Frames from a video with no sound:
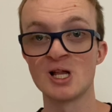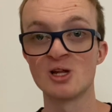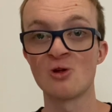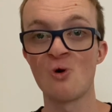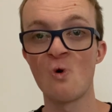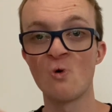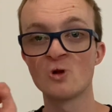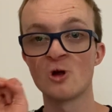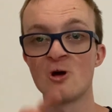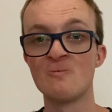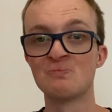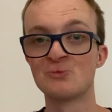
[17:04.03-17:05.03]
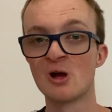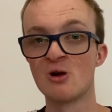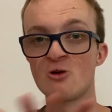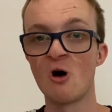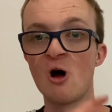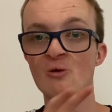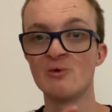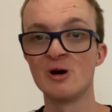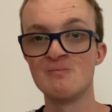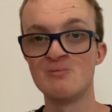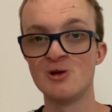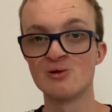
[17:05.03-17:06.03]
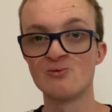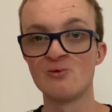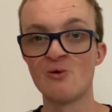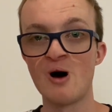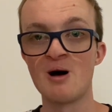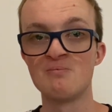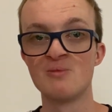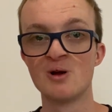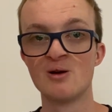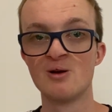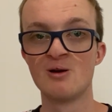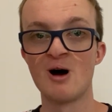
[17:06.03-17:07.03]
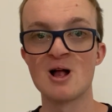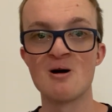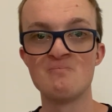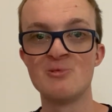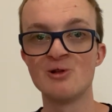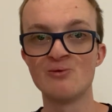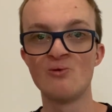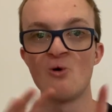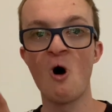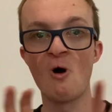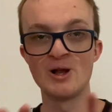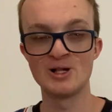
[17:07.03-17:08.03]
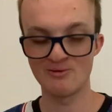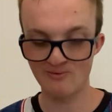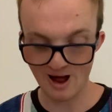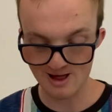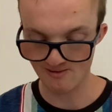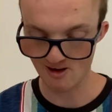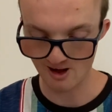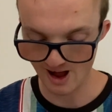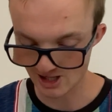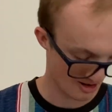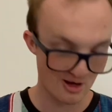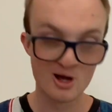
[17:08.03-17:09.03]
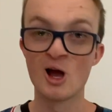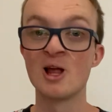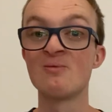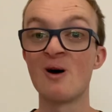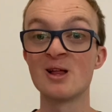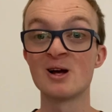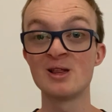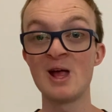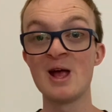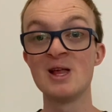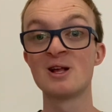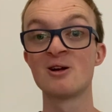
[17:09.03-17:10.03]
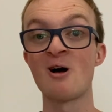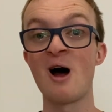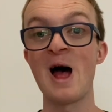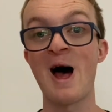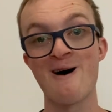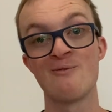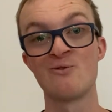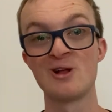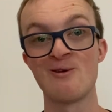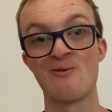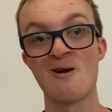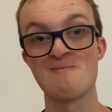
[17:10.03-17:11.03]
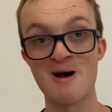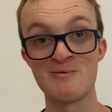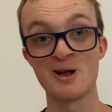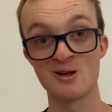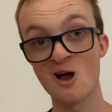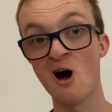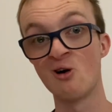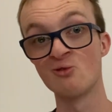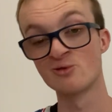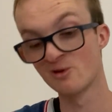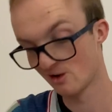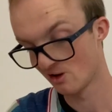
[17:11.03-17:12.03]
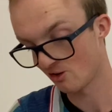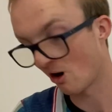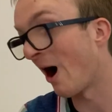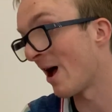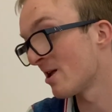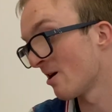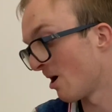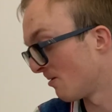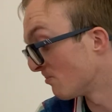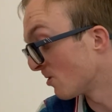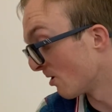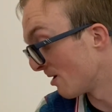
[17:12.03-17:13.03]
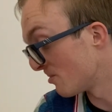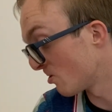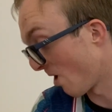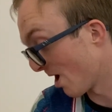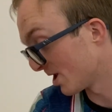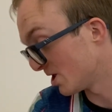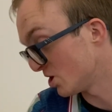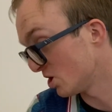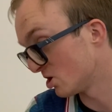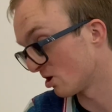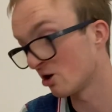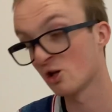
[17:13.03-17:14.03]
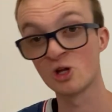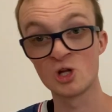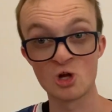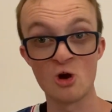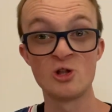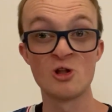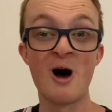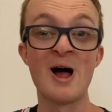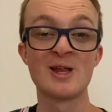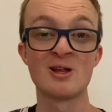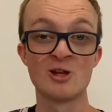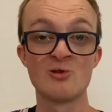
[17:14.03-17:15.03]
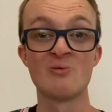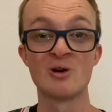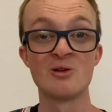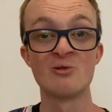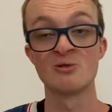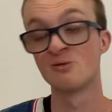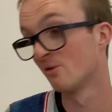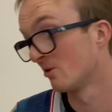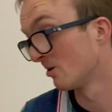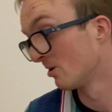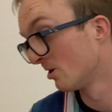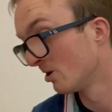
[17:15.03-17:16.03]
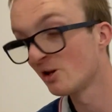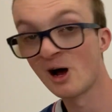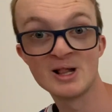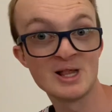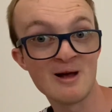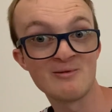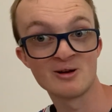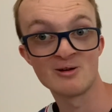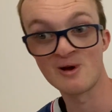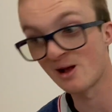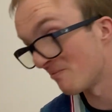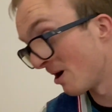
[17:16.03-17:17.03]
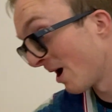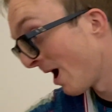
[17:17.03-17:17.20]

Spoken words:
it's also got a really beautiful, beautiful orange flavour, and it's one of the teas that I have whenever I'm having a cold, like the lemongrass and ginger, because it's so nice and it's really good. So I definitely recommend